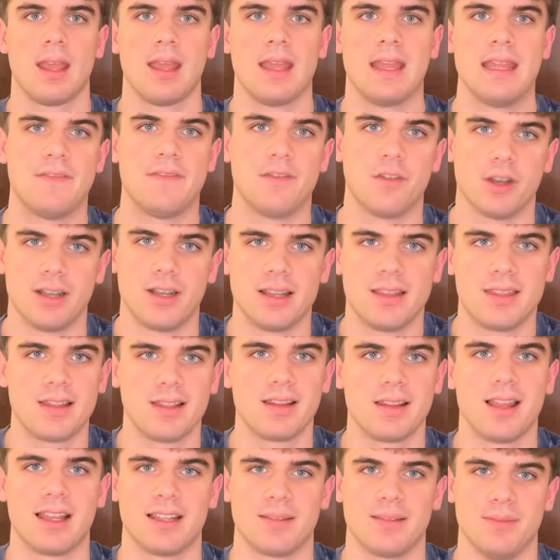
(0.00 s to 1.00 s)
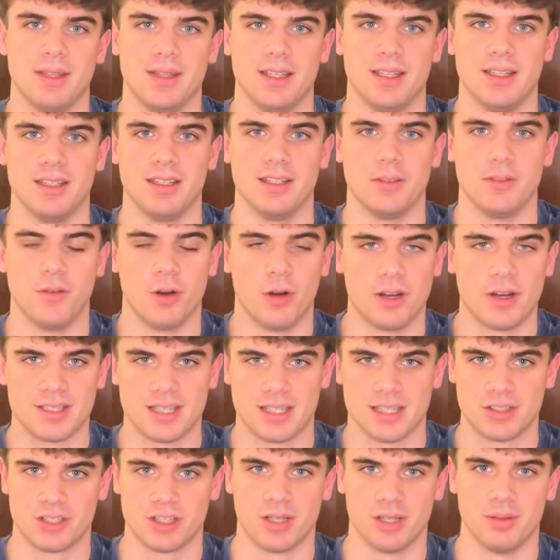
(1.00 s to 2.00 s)
If you're anything like me, you've always
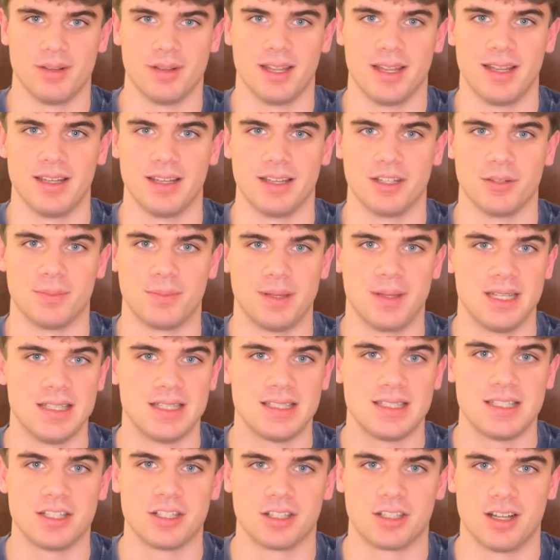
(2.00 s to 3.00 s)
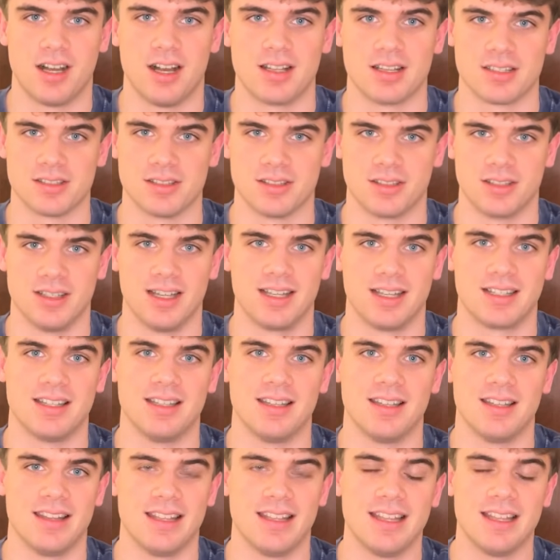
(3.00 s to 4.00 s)
had trouble getting your PC or console
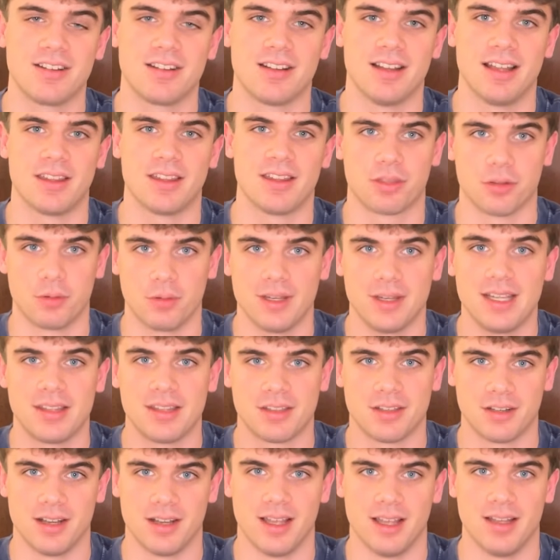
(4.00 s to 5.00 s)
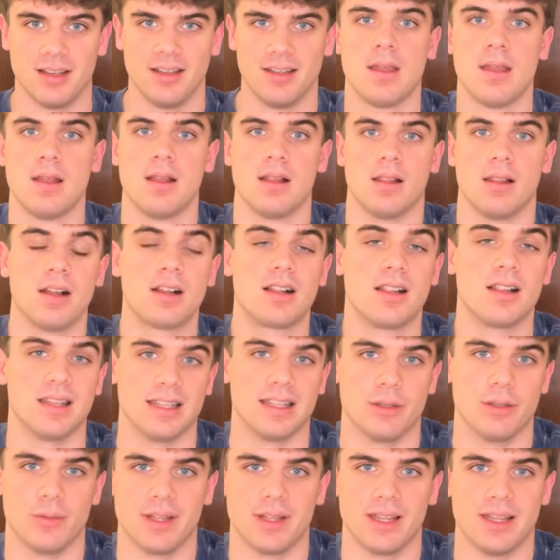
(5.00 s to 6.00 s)
connected to the internet through Ethernet.
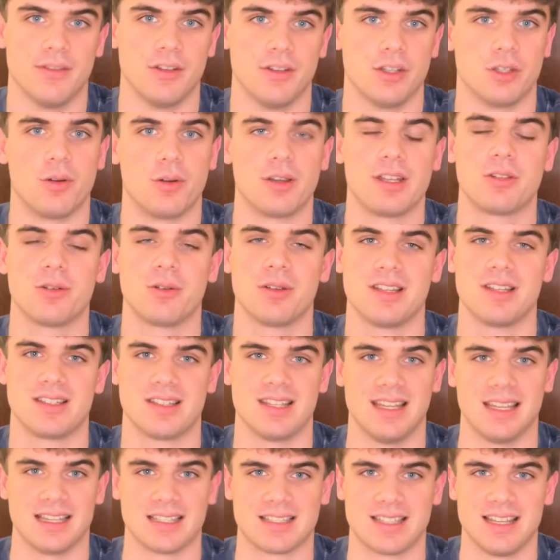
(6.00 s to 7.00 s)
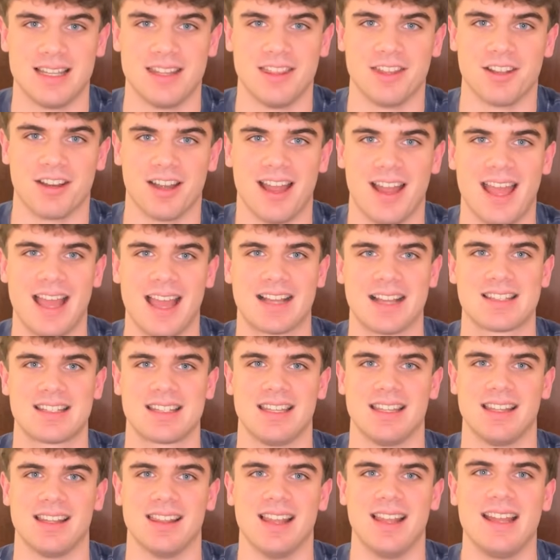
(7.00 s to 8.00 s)
Luckily, we live in 2026 and there are hacks to
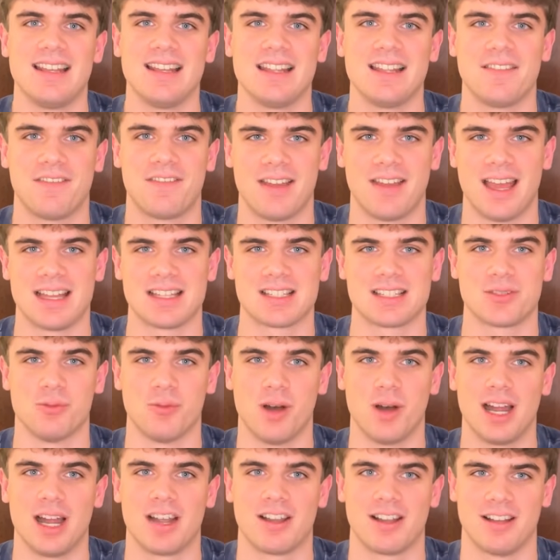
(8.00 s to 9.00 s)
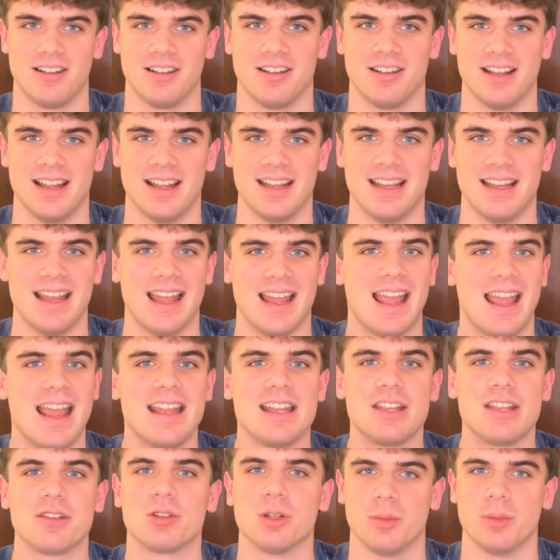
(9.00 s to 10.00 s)
get lightning fast wired internet in
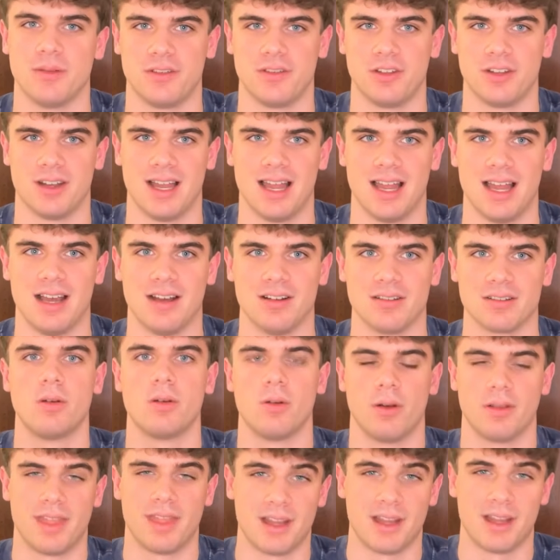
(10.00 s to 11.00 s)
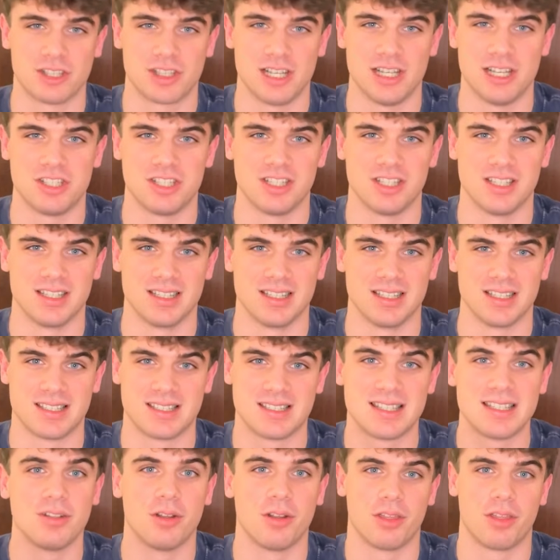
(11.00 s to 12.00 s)
any room of your house without changing a
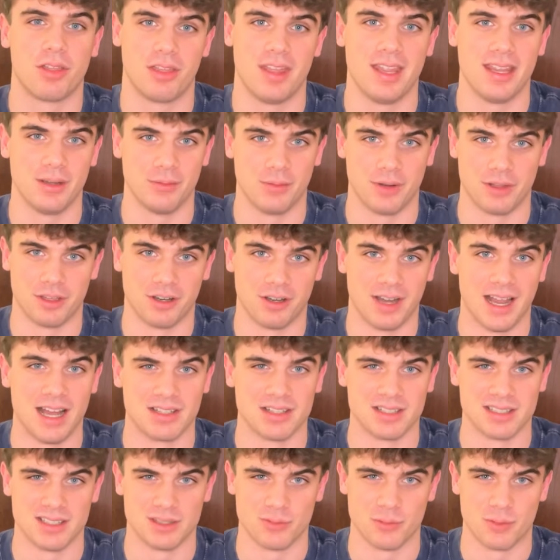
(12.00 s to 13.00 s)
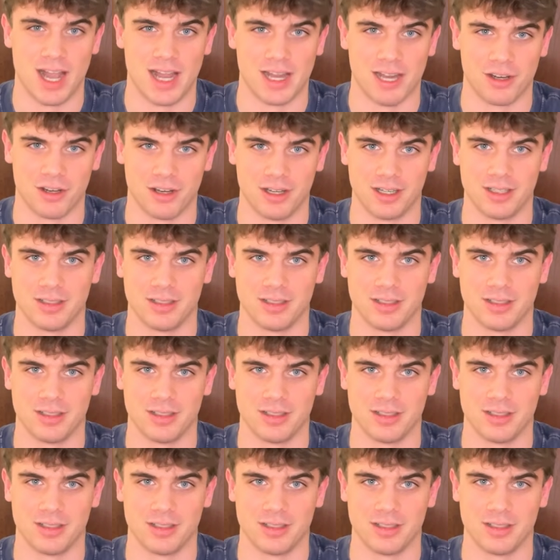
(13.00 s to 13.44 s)
single thing with your house's wiring.